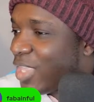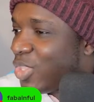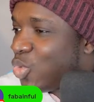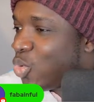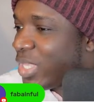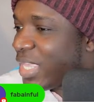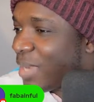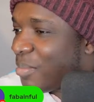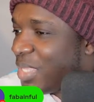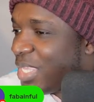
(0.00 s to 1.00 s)
you
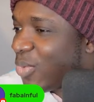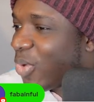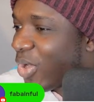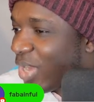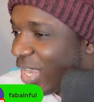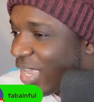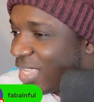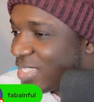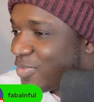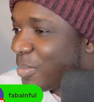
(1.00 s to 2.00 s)
can be world
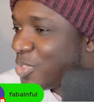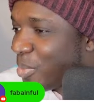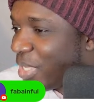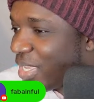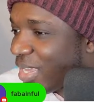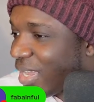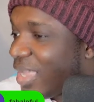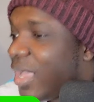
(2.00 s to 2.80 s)
class from Jamaica.